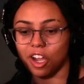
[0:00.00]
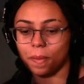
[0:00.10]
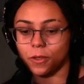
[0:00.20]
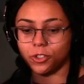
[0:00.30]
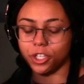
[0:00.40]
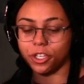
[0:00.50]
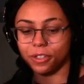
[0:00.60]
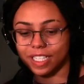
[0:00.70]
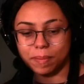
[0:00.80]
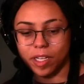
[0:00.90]
on the
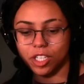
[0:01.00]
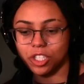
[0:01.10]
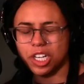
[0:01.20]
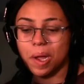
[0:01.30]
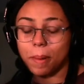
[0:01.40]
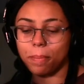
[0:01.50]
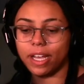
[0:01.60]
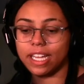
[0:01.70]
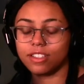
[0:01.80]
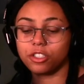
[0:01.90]
show as much,
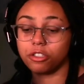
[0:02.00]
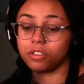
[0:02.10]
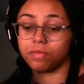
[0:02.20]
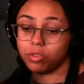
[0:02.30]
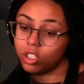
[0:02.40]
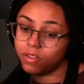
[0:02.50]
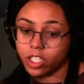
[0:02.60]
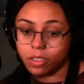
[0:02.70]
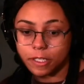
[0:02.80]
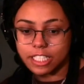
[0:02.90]
but she's a
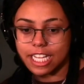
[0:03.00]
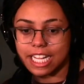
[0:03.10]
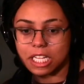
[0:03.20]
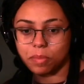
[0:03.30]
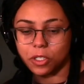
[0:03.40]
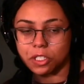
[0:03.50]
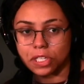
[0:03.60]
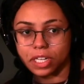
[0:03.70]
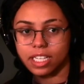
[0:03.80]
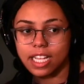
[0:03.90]
very spontaneous
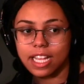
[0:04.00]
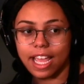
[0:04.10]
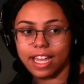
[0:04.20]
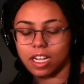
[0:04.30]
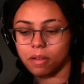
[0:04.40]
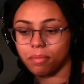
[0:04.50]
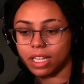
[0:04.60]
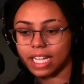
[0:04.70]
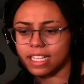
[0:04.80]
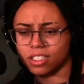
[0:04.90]
person, and
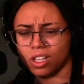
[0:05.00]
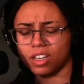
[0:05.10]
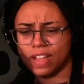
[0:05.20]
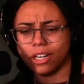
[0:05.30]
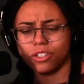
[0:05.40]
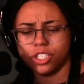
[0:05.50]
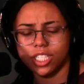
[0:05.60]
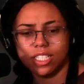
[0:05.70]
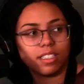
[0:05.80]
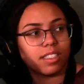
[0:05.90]
like has a lot of
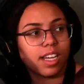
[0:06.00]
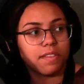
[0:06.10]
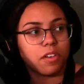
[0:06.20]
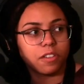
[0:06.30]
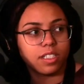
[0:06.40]
energy and stuff all the